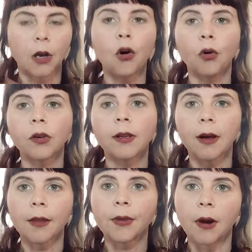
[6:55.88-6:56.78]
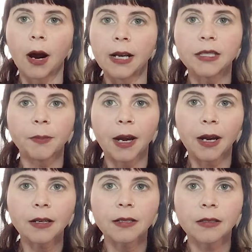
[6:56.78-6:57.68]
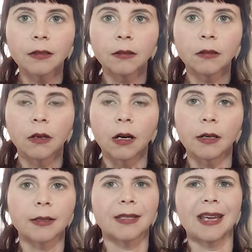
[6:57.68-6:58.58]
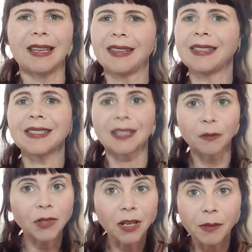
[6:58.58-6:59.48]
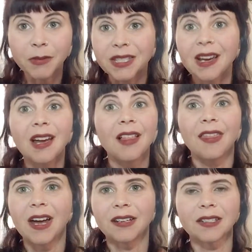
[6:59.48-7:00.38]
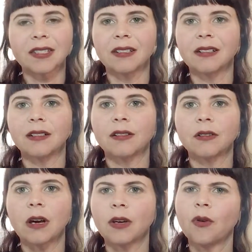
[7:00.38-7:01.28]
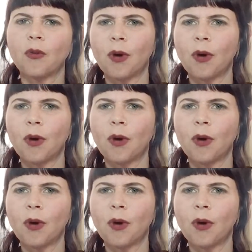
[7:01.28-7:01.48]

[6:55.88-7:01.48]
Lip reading: cold cloth or ice packs. And then sometimes I don't